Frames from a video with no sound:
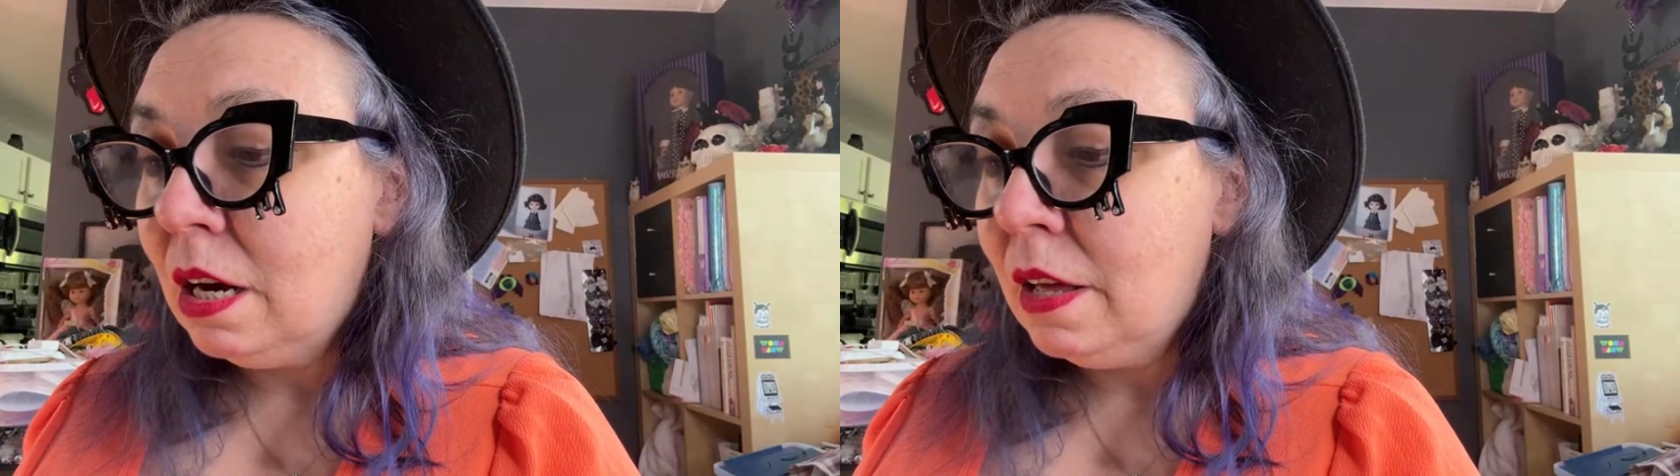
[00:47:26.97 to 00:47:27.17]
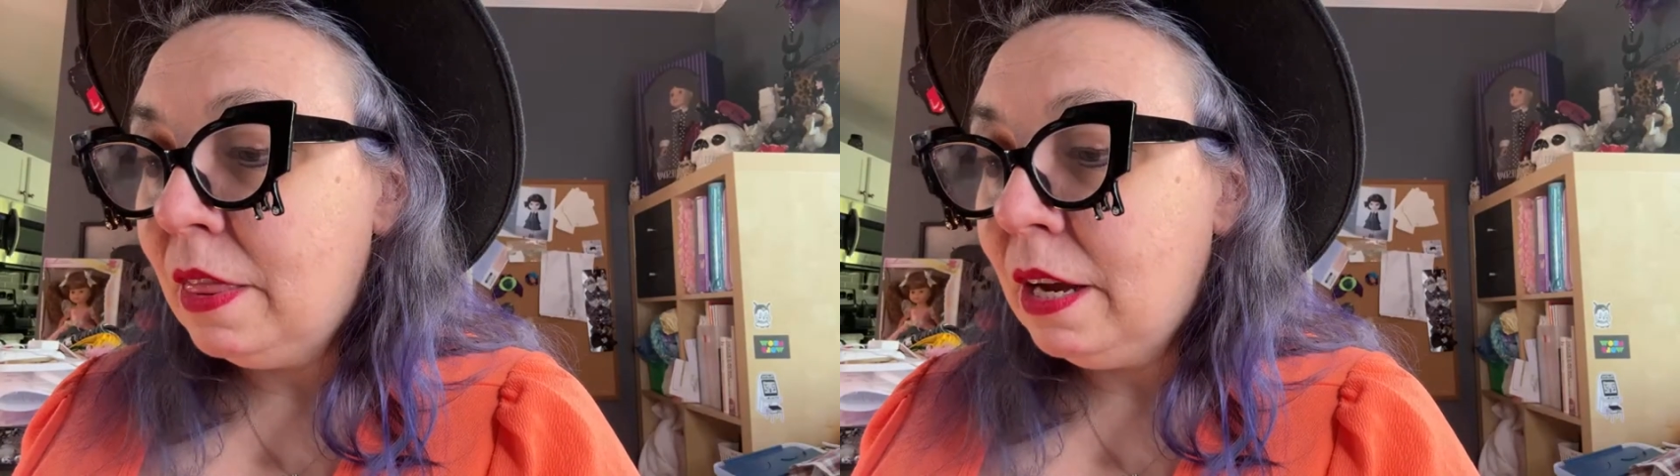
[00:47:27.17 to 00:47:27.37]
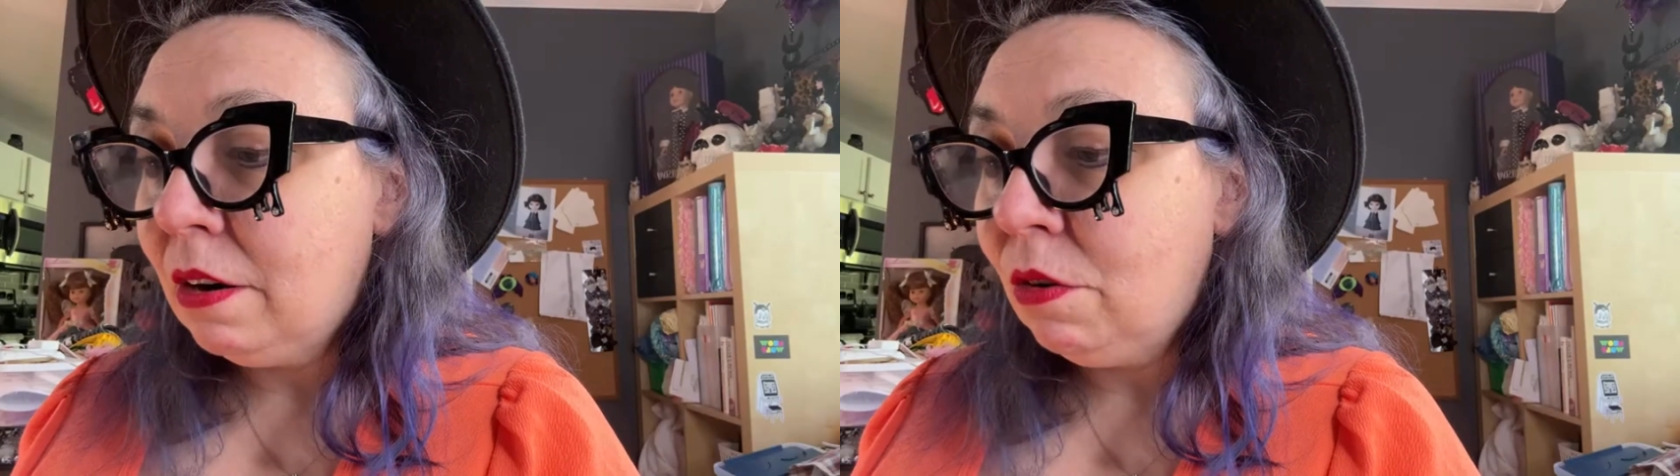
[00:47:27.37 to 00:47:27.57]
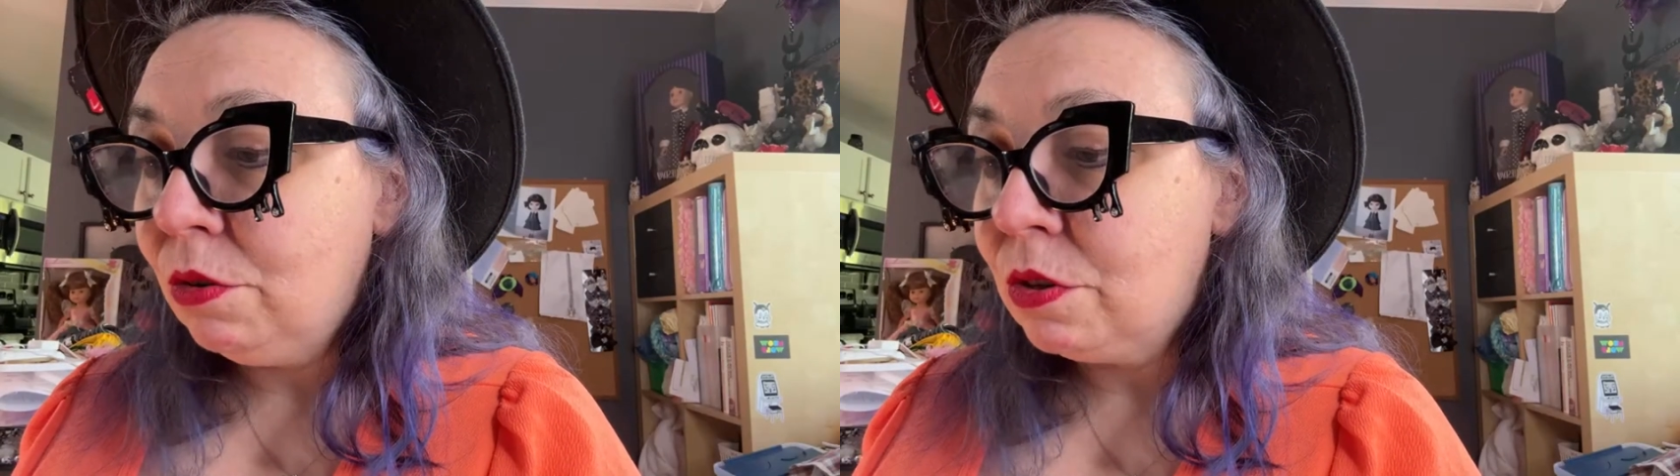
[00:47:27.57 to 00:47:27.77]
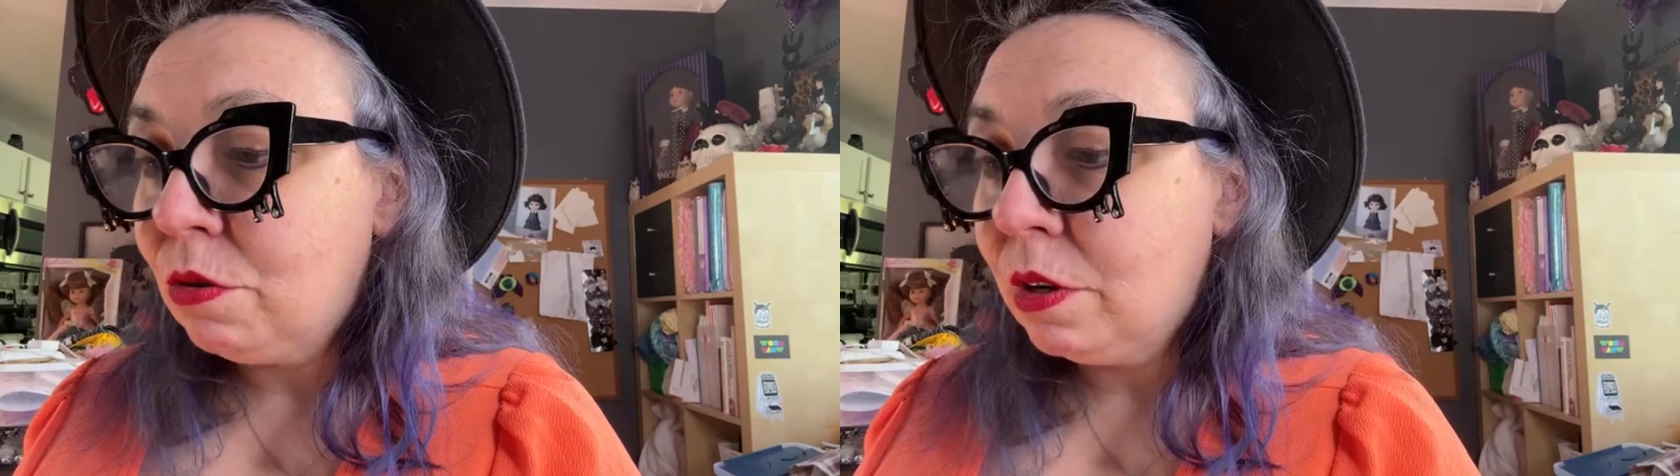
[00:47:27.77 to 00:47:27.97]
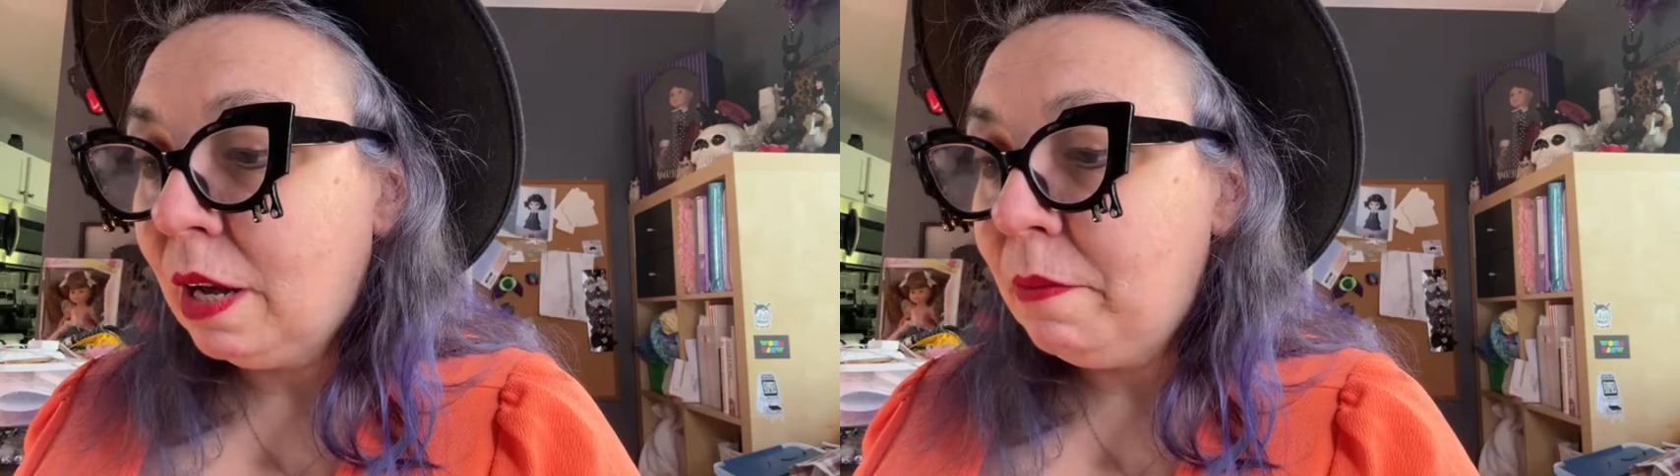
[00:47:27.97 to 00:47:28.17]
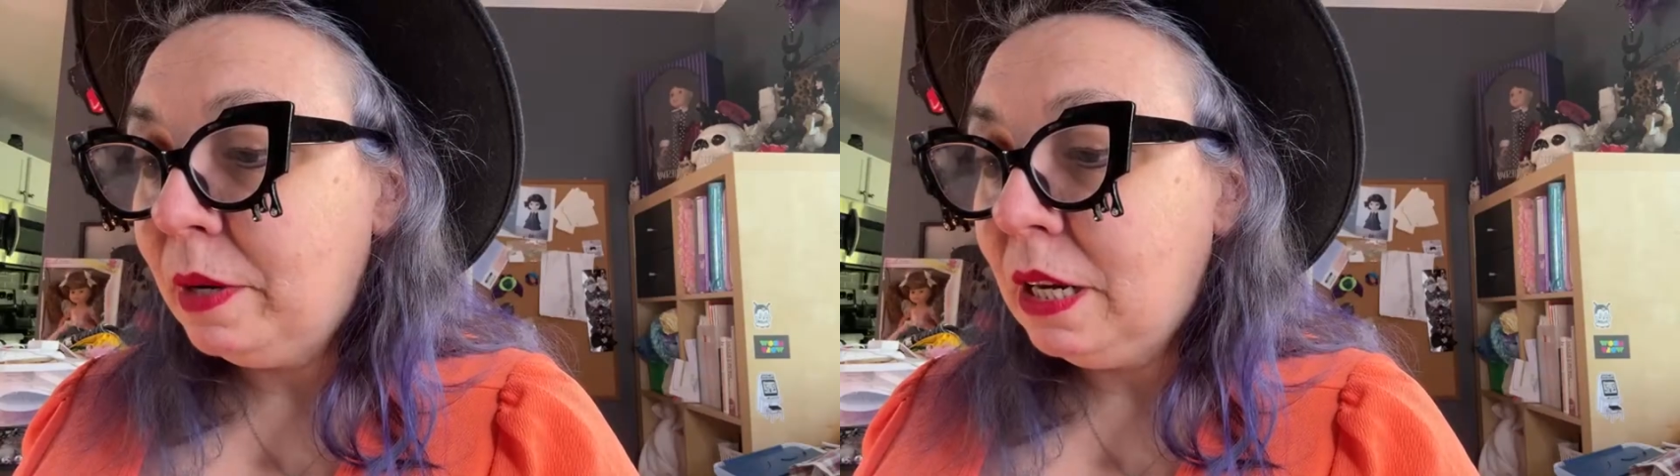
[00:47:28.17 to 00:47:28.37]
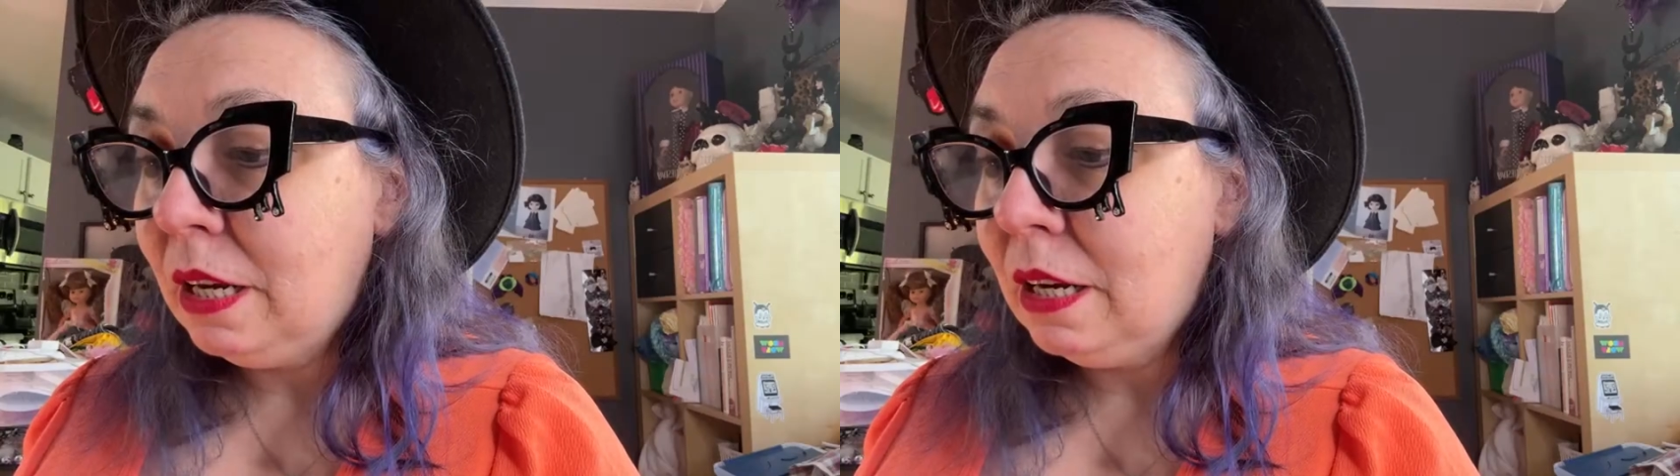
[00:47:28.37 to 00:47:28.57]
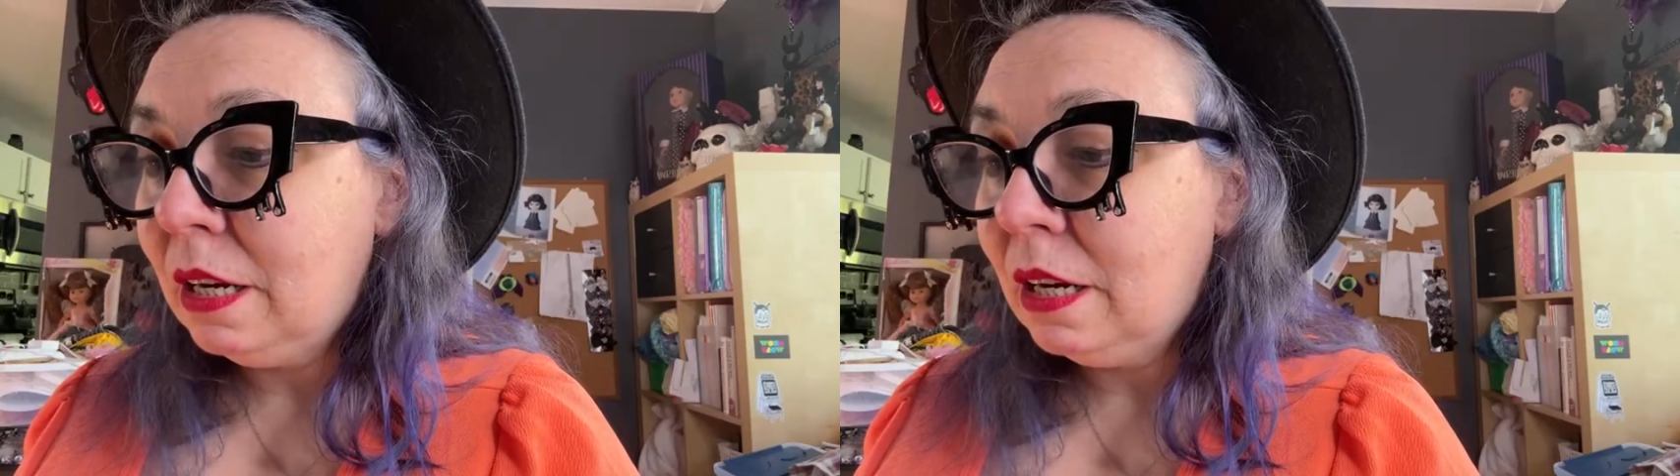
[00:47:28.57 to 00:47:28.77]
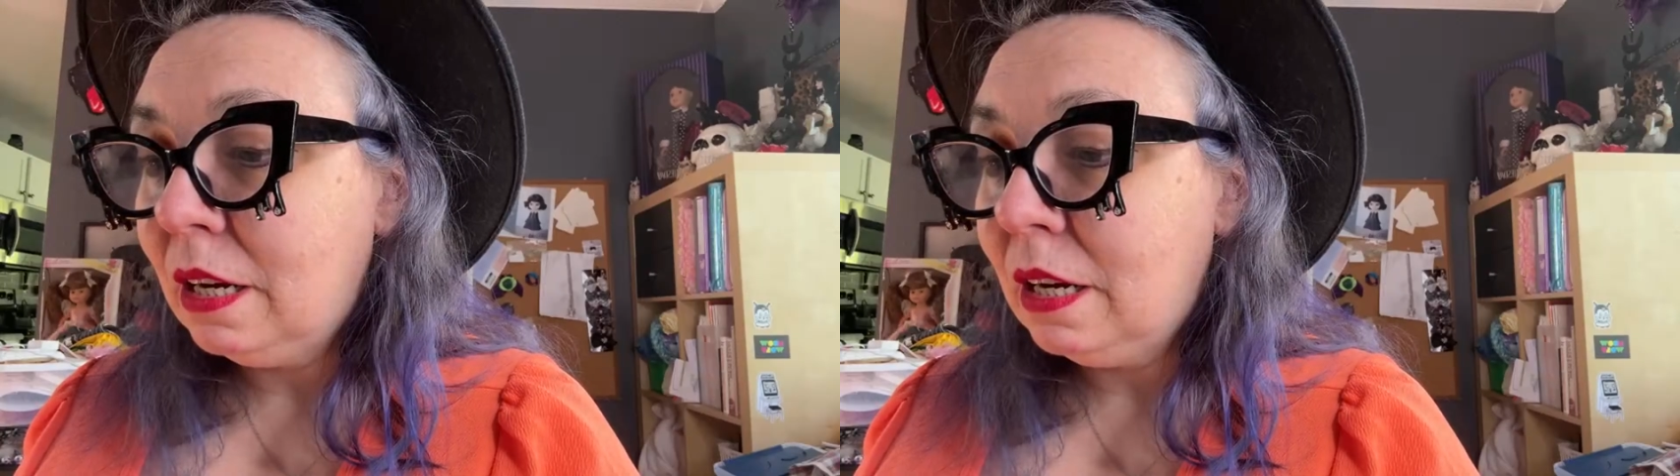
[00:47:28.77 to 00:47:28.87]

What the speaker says: their old school company,